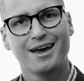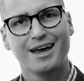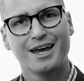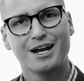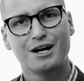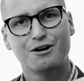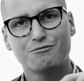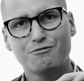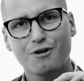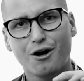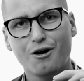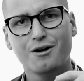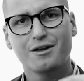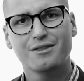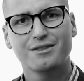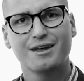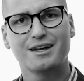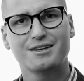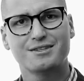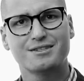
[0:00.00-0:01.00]
in eroding
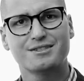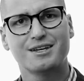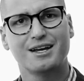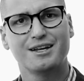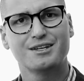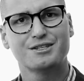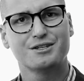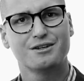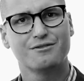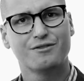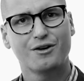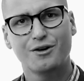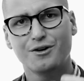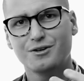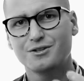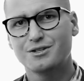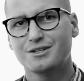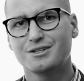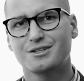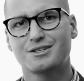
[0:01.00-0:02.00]
that sense of
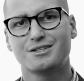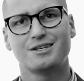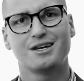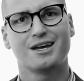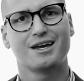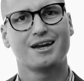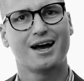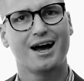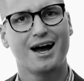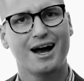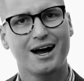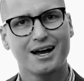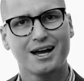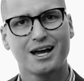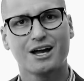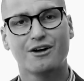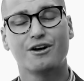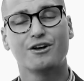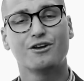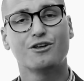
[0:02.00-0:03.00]
urgency and
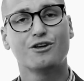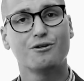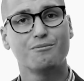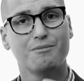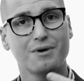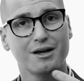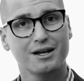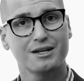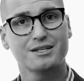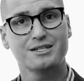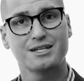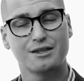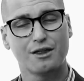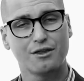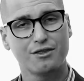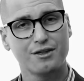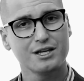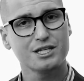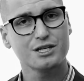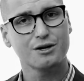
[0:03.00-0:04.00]
hunger and humility, the
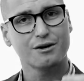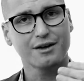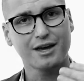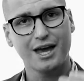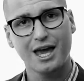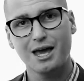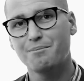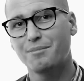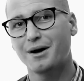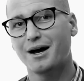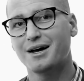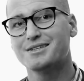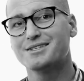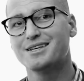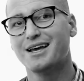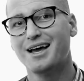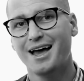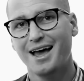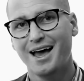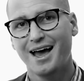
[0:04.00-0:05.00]
things that will keep us
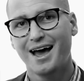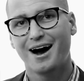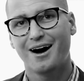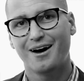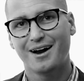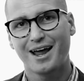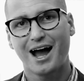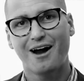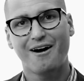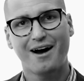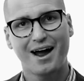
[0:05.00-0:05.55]
on our